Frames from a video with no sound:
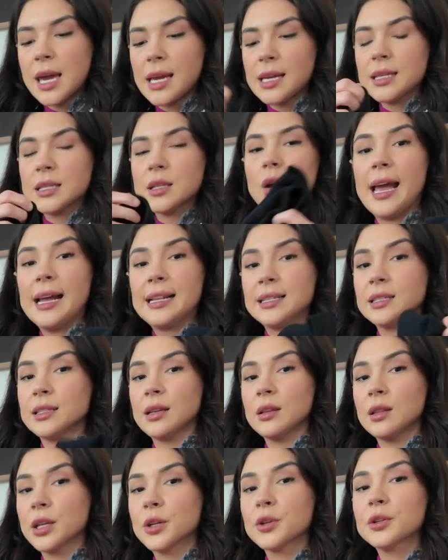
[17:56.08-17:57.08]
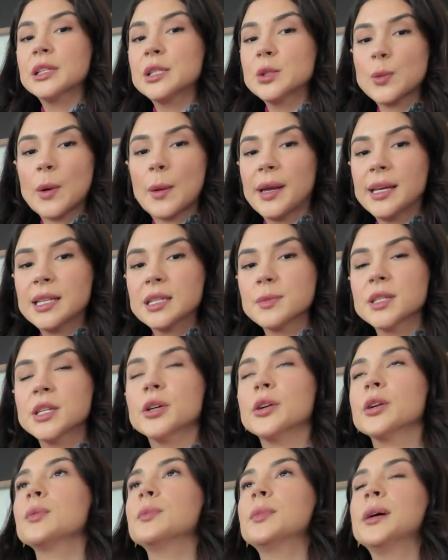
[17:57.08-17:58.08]
it's literally sweatpants
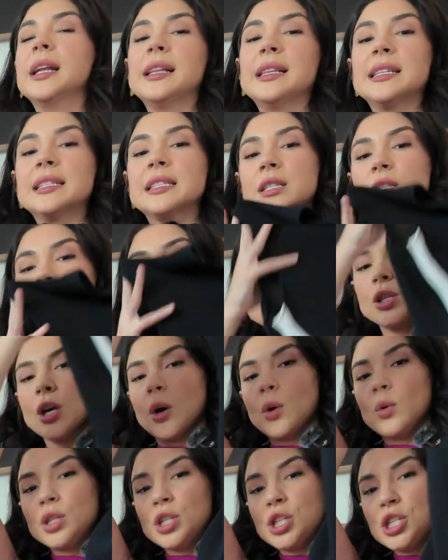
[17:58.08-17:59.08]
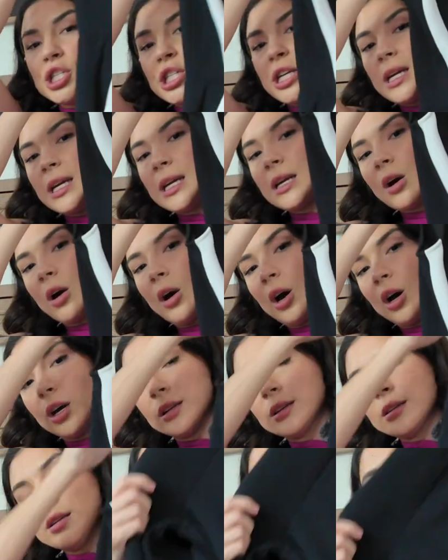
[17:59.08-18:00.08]
material, but this is so chic
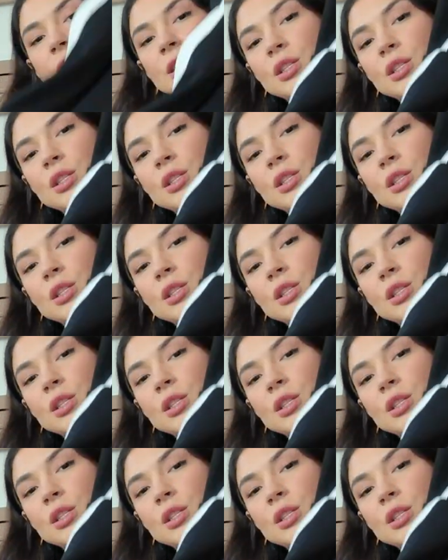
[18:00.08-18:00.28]
on. It's